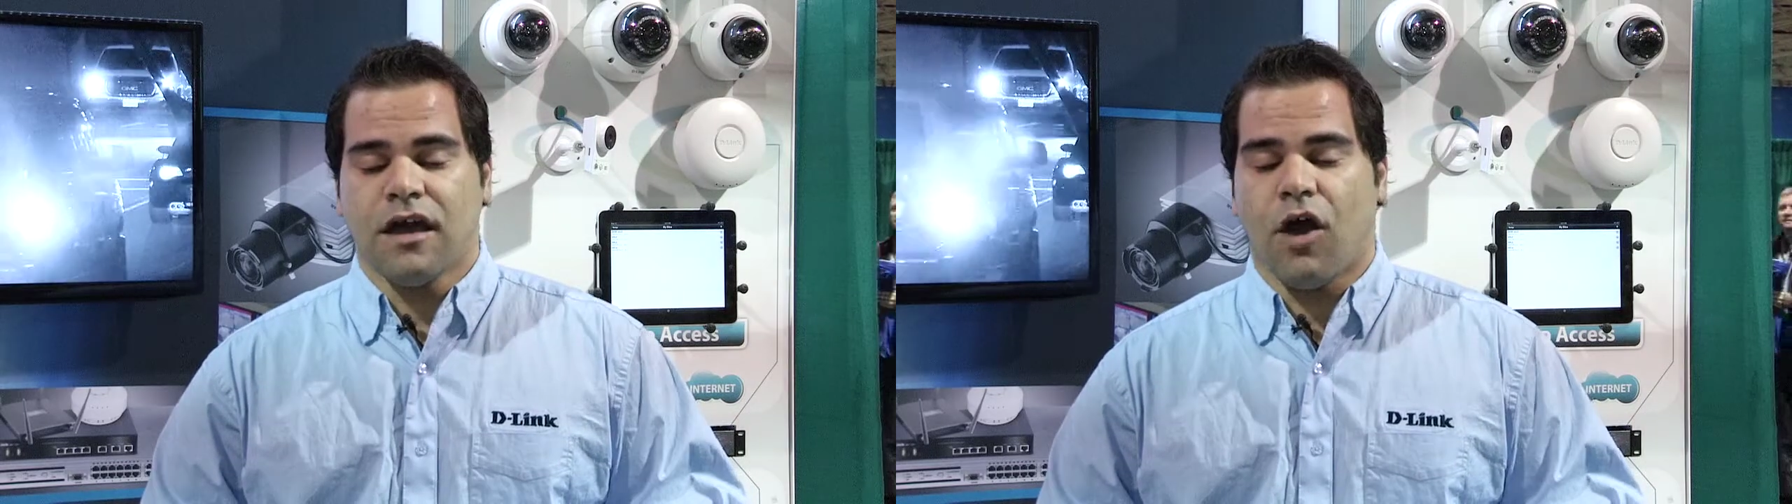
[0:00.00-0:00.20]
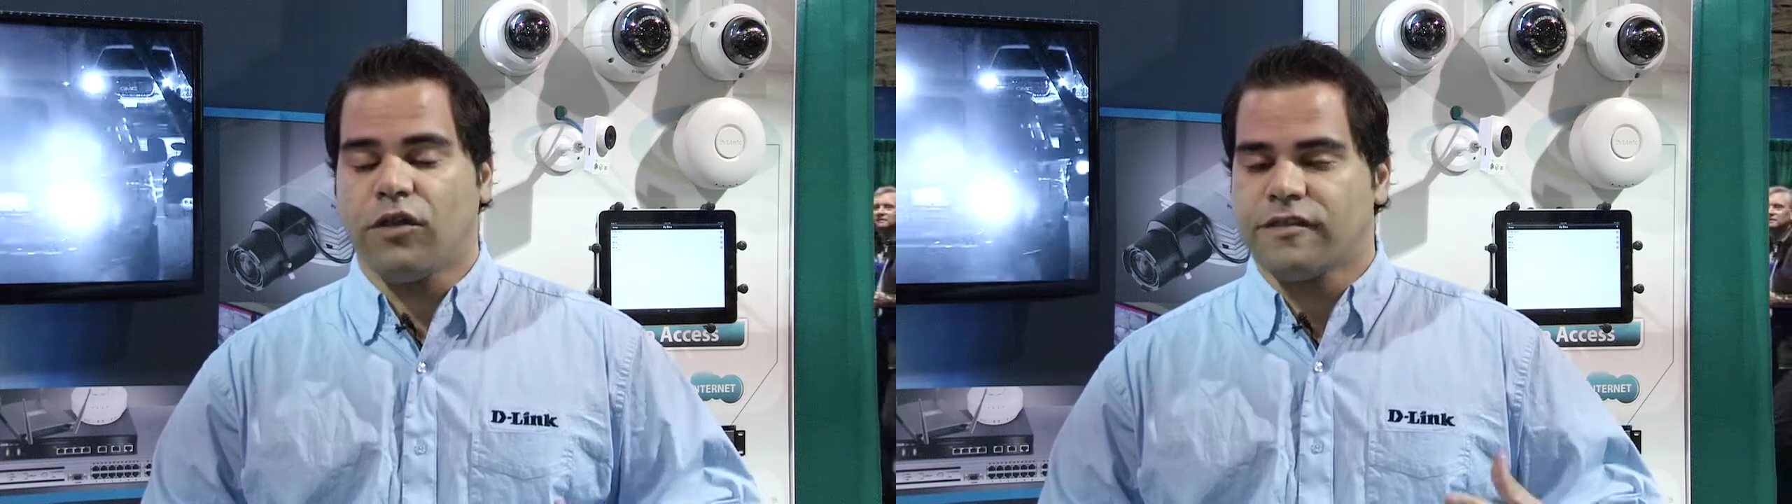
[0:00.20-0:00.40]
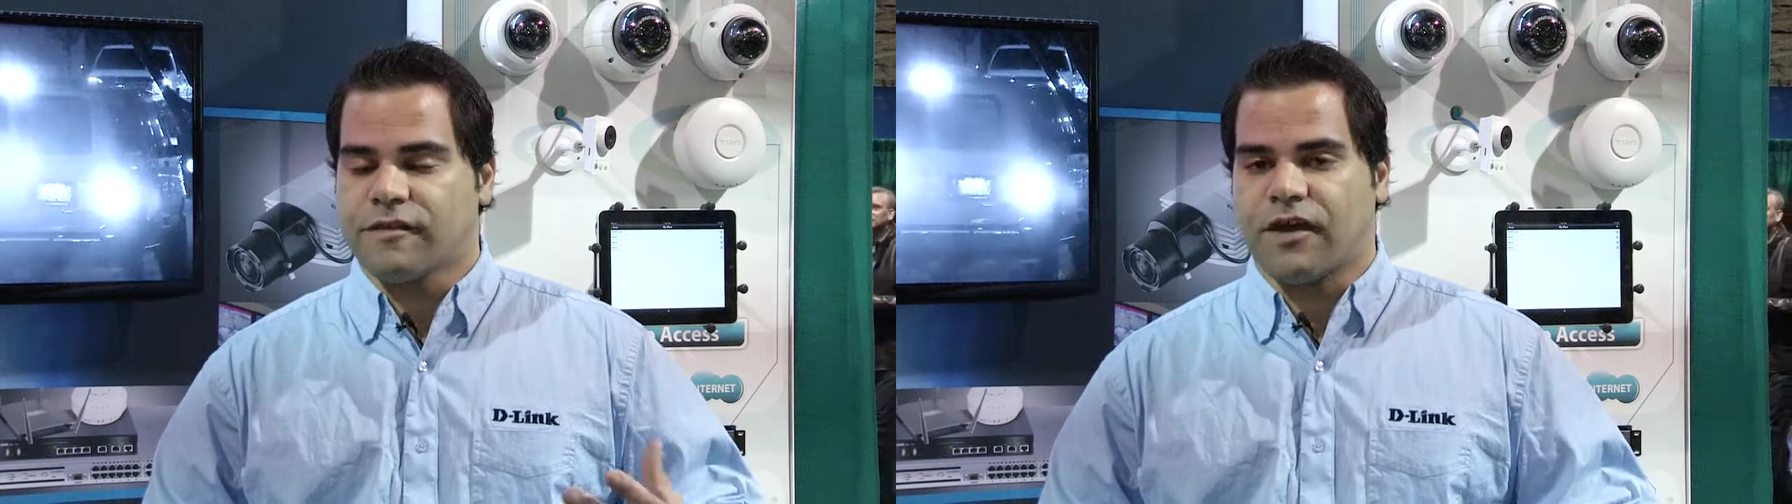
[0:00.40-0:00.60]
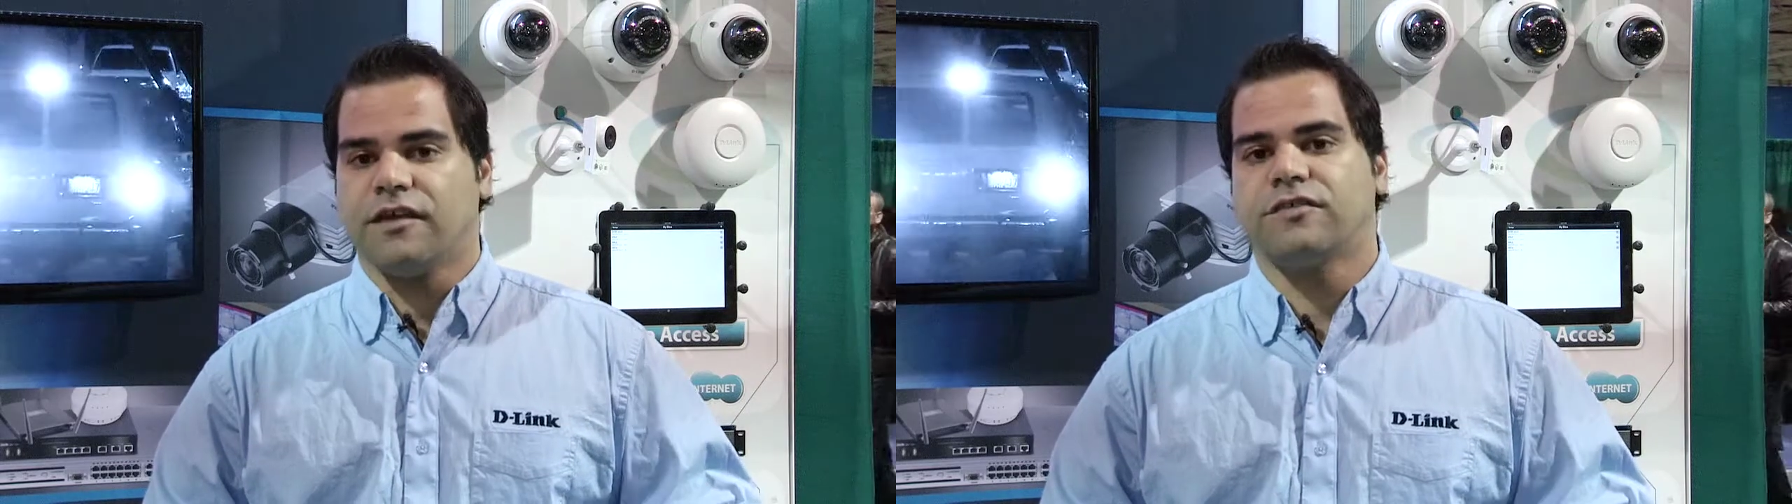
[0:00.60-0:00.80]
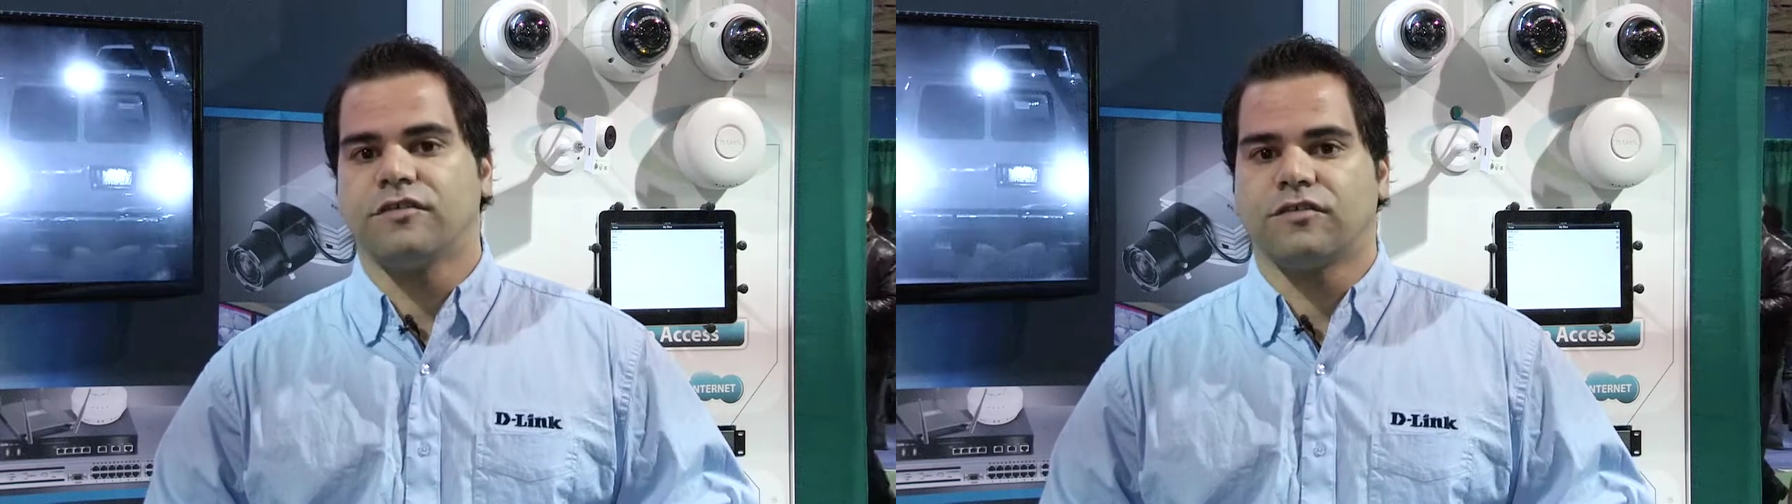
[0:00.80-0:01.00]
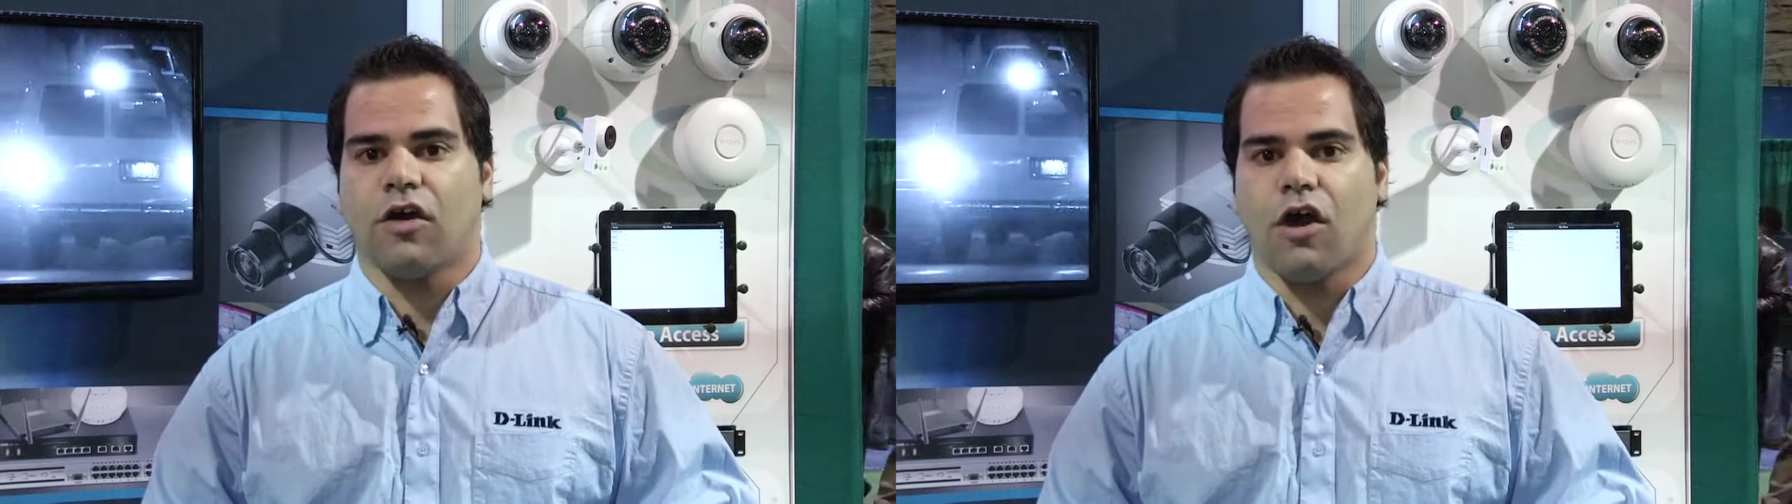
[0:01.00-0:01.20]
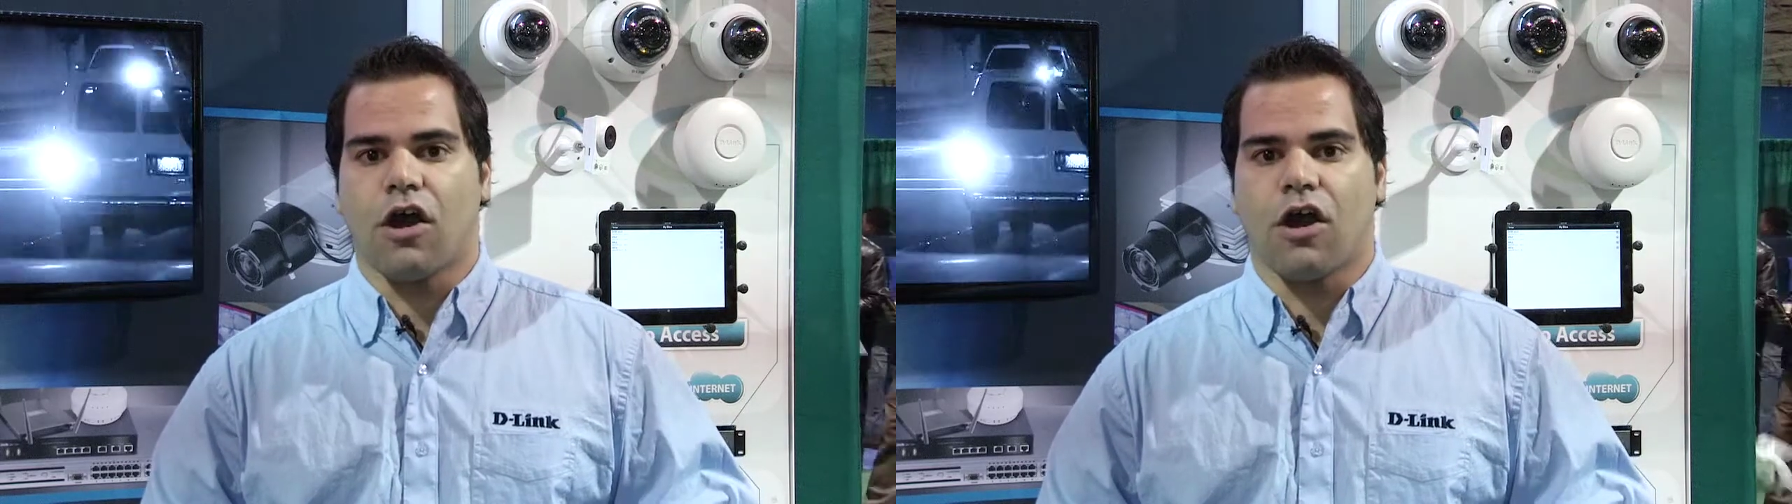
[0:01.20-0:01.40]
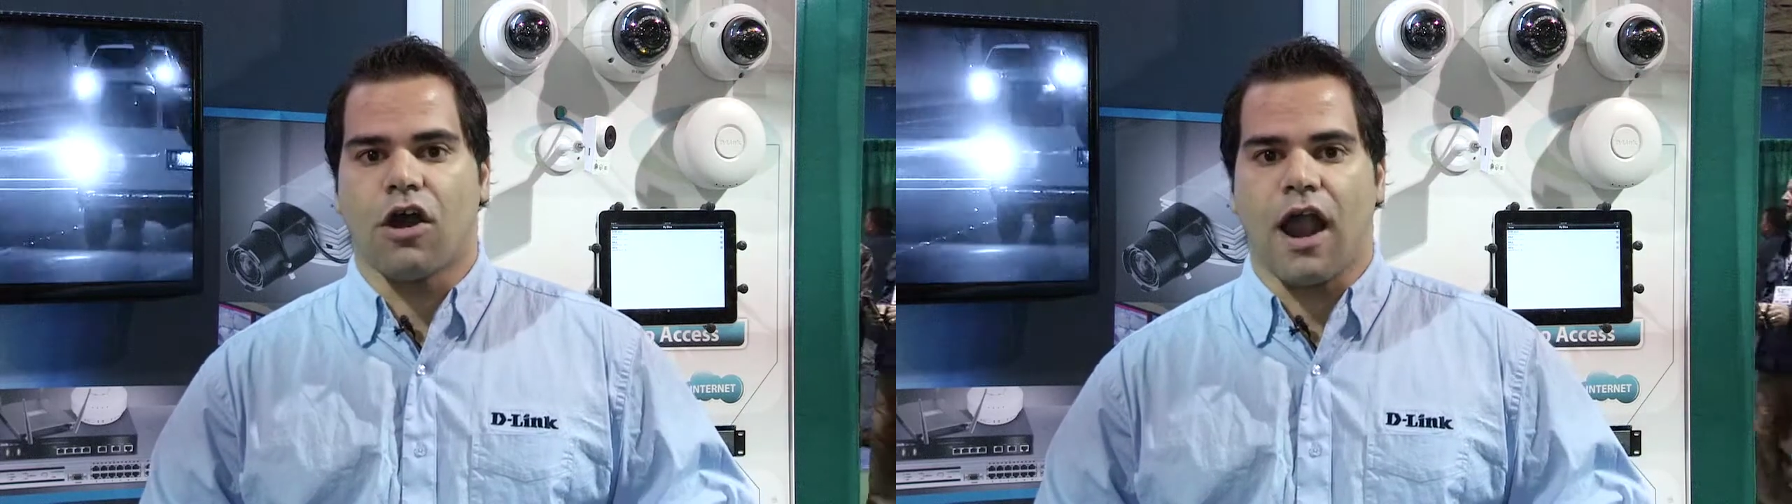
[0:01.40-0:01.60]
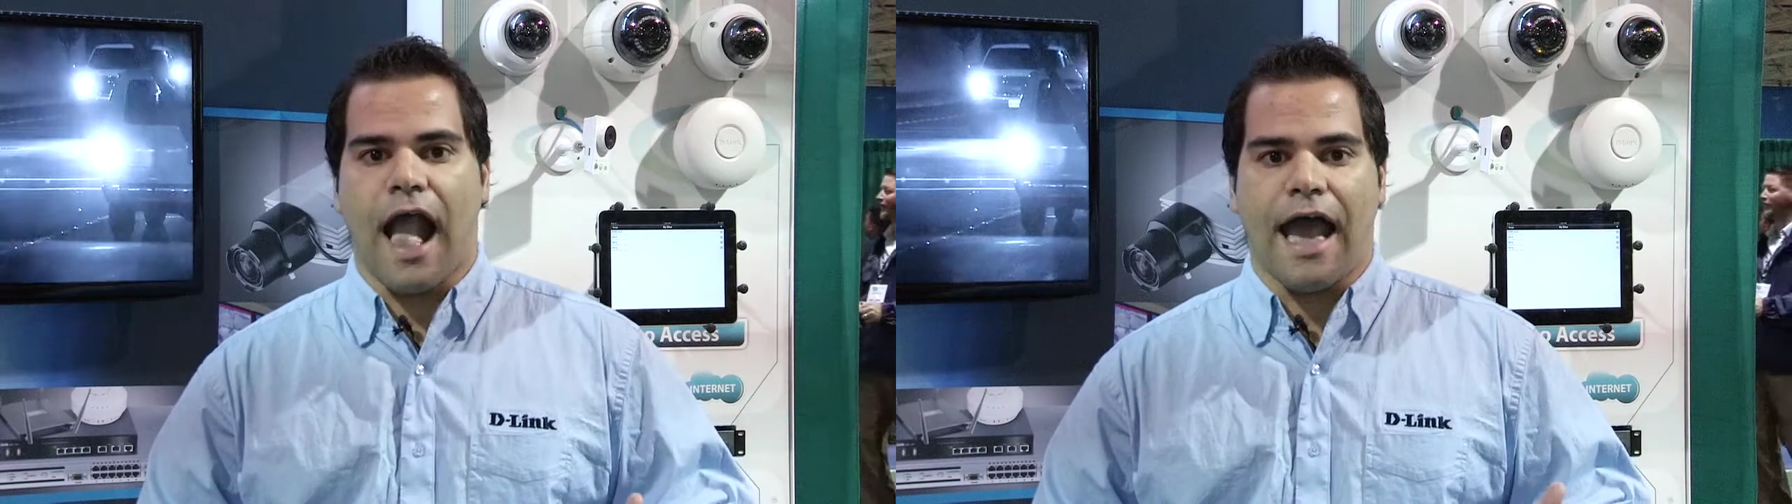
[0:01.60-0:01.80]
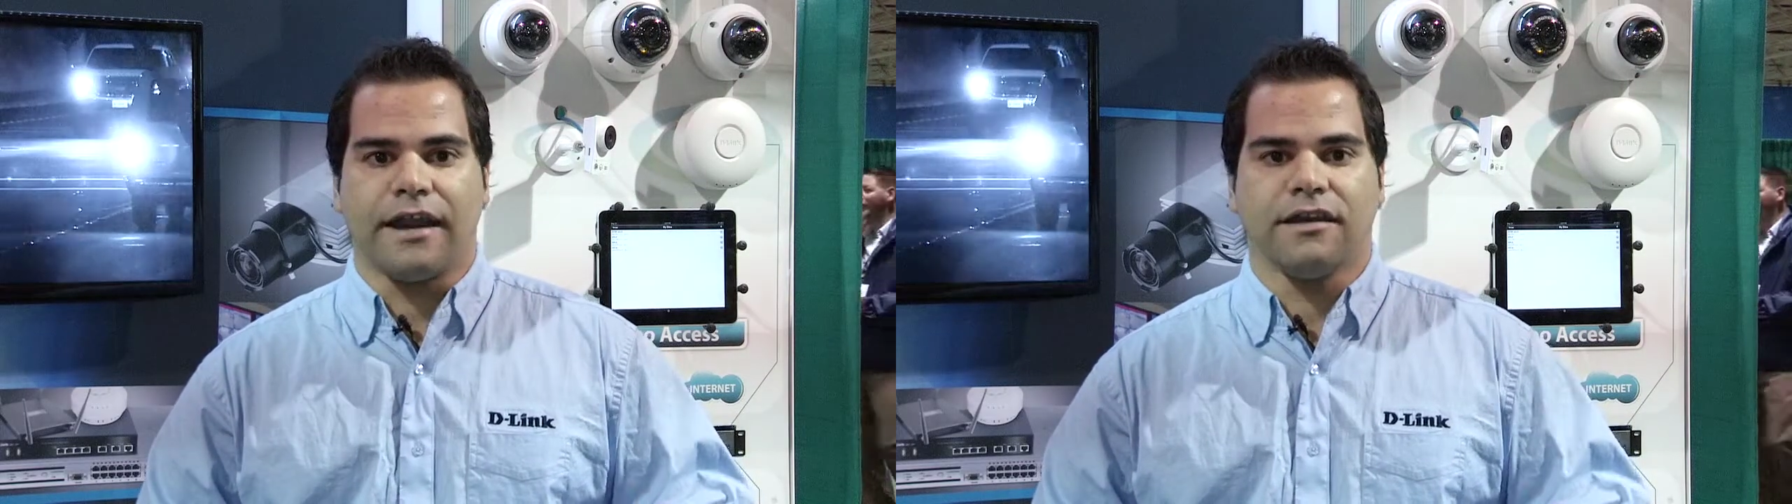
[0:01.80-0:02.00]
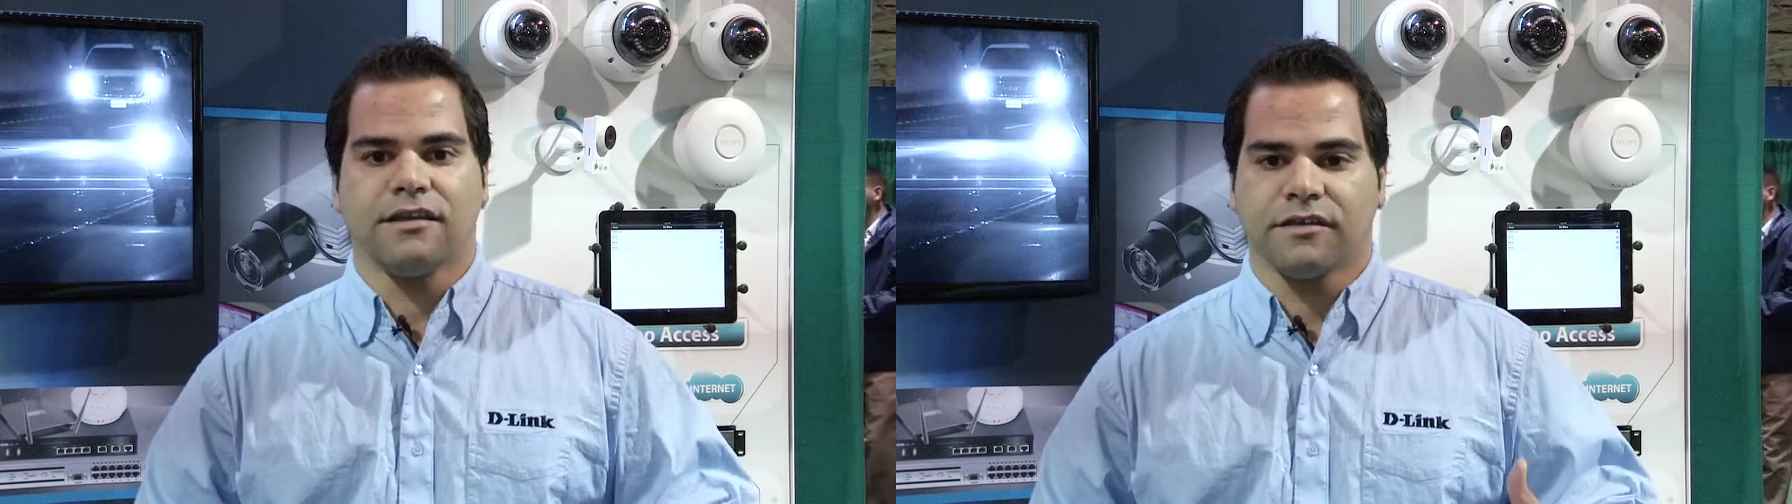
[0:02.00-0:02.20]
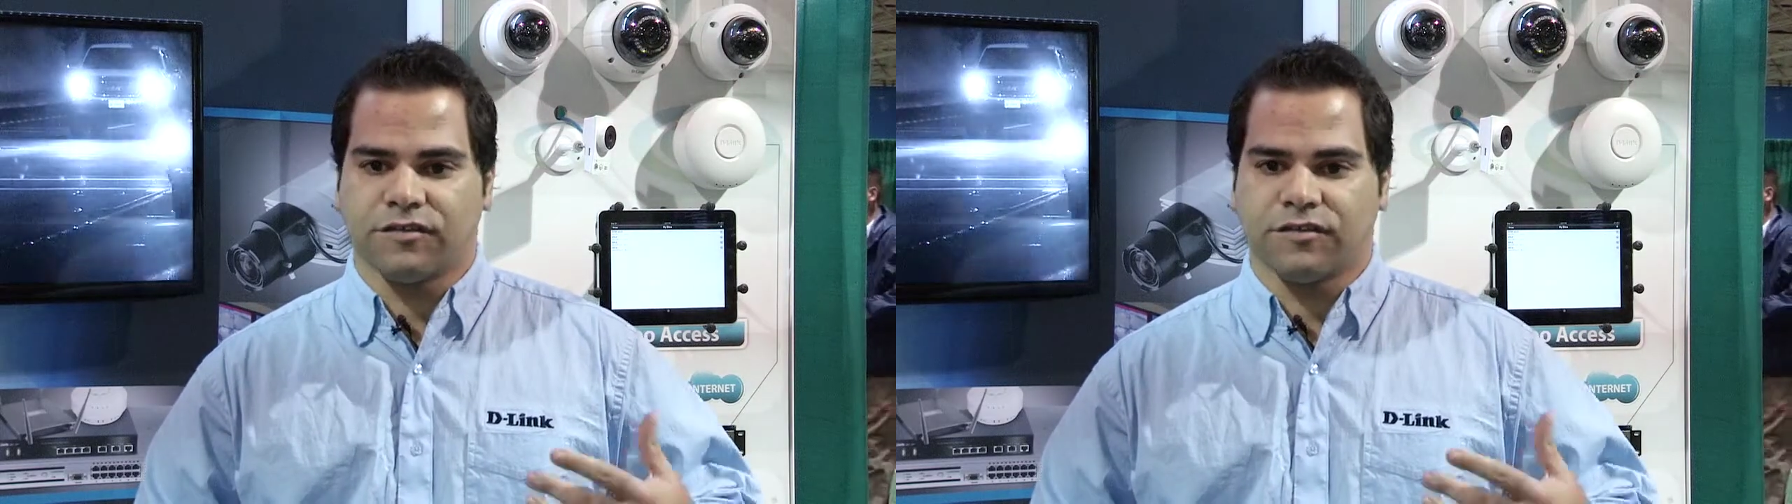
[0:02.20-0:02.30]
all the devices are added